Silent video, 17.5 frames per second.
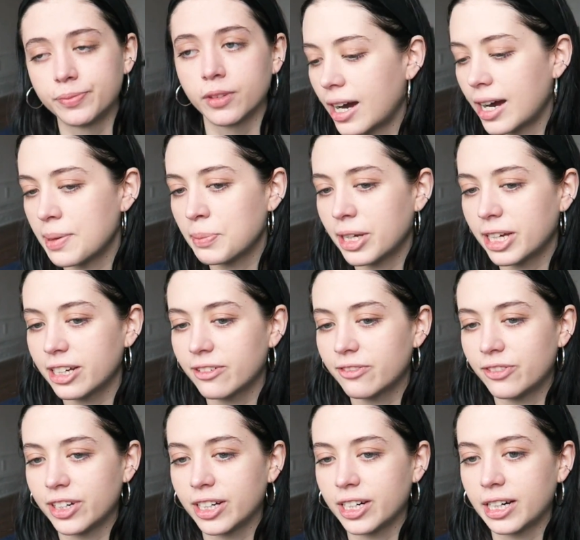I'm like
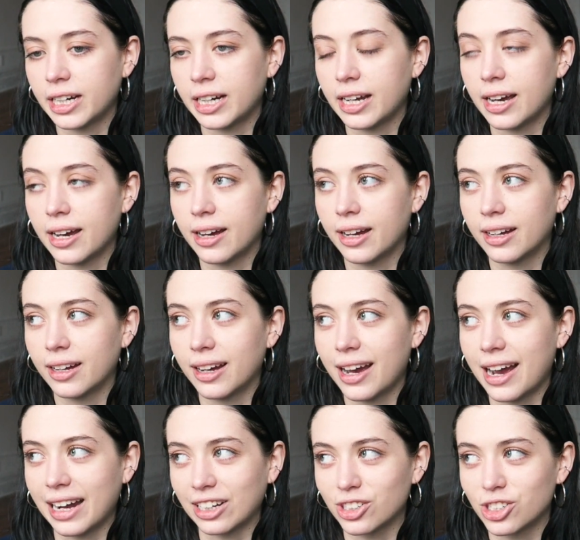a very
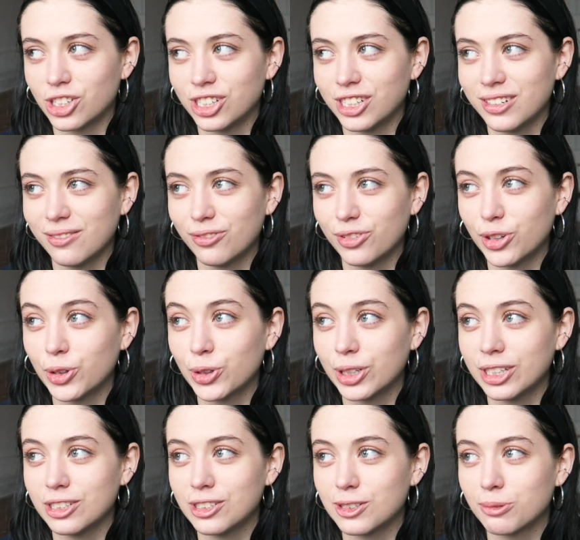action
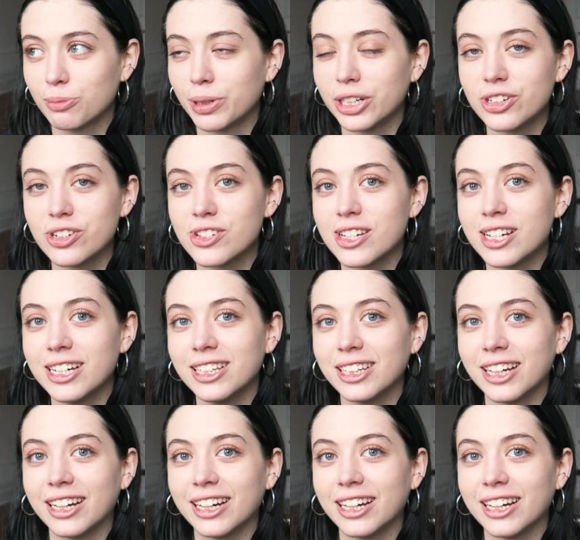focused person.